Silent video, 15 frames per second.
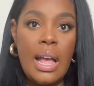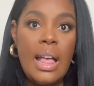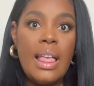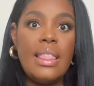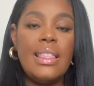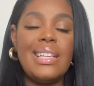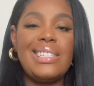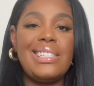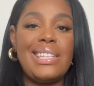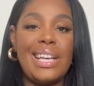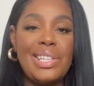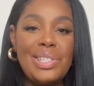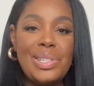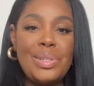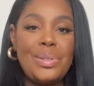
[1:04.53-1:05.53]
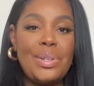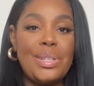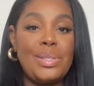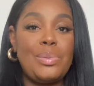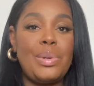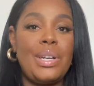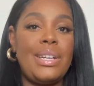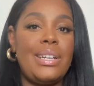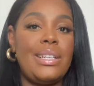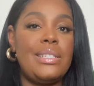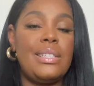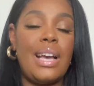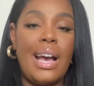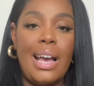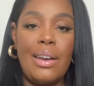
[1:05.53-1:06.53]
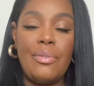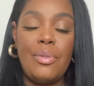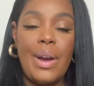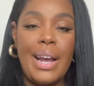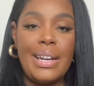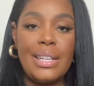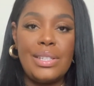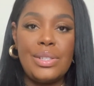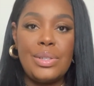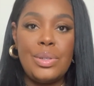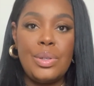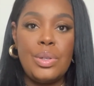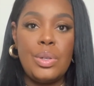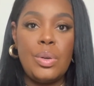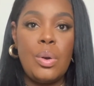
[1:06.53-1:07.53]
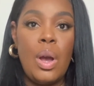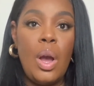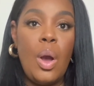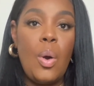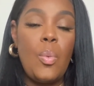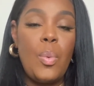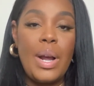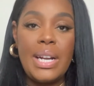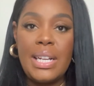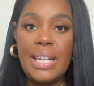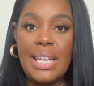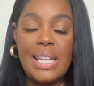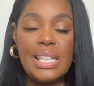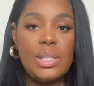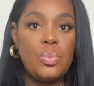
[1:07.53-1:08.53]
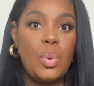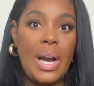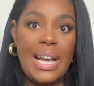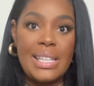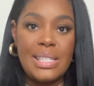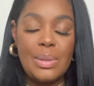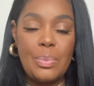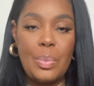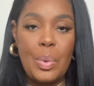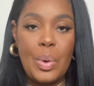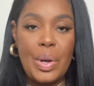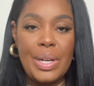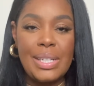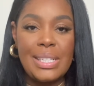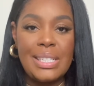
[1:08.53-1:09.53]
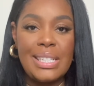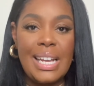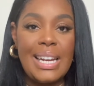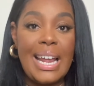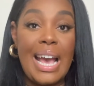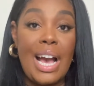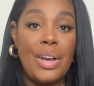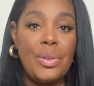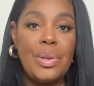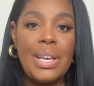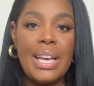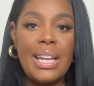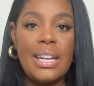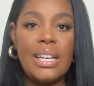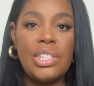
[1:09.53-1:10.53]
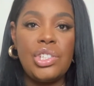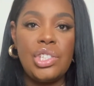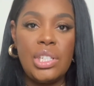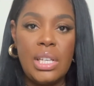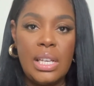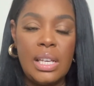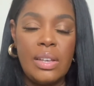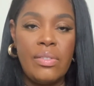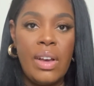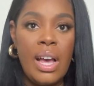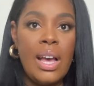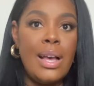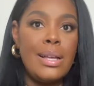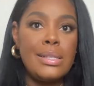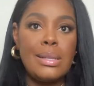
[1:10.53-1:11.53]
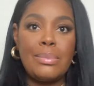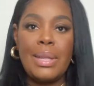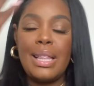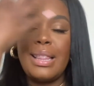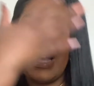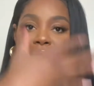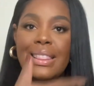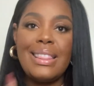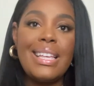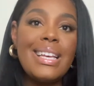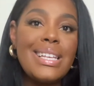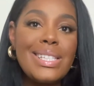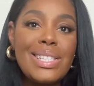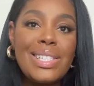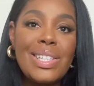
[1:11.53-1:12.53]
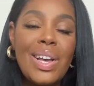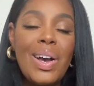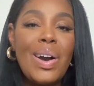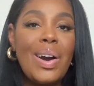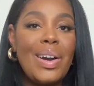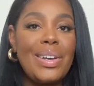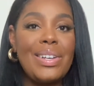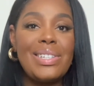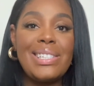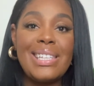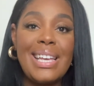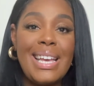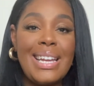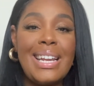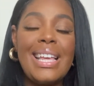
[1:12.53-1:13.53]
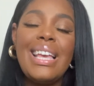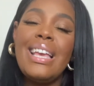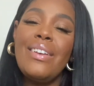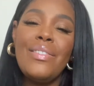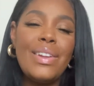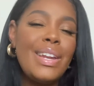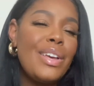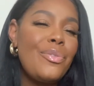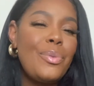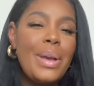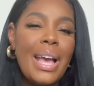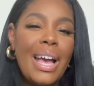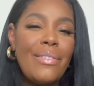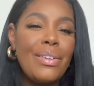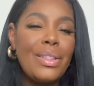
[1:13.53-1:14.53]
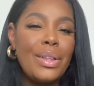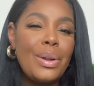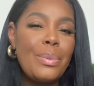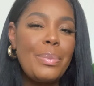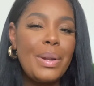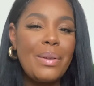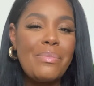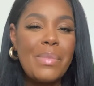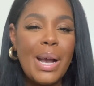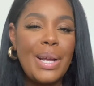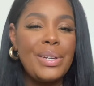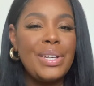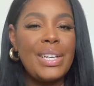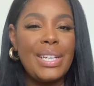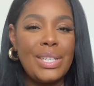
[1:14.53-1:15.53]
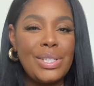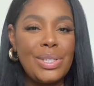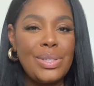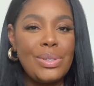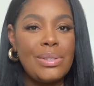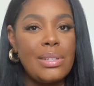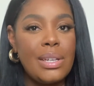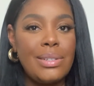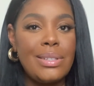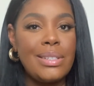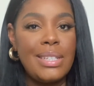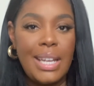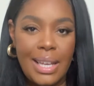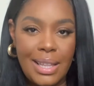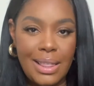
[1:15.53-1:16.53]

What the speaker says: then stay tuned because we're gonna dive right into what it is, why it's important, and how you can achieve something like this on your skin, even if we have a little bit of minor issues underneath.